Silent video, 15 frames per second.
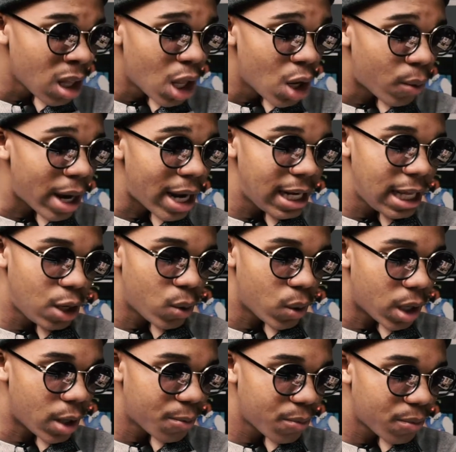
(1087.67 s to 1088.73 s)

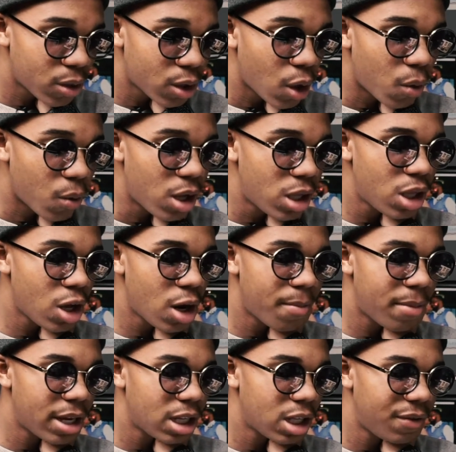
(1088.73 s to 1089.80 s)
Rayniqua, what's your
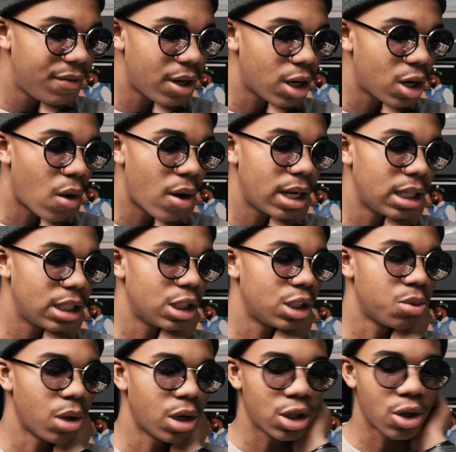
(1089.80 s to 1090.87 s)
biggest fear going into
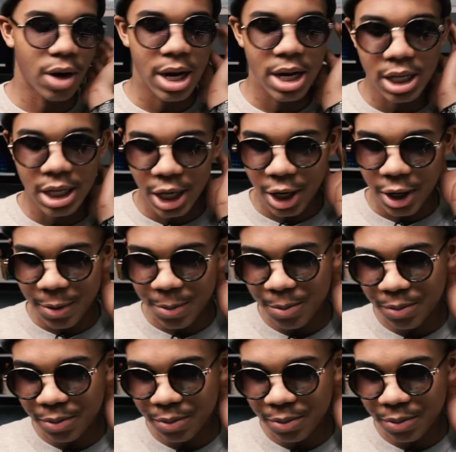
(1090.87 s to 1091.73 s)
12th grade year?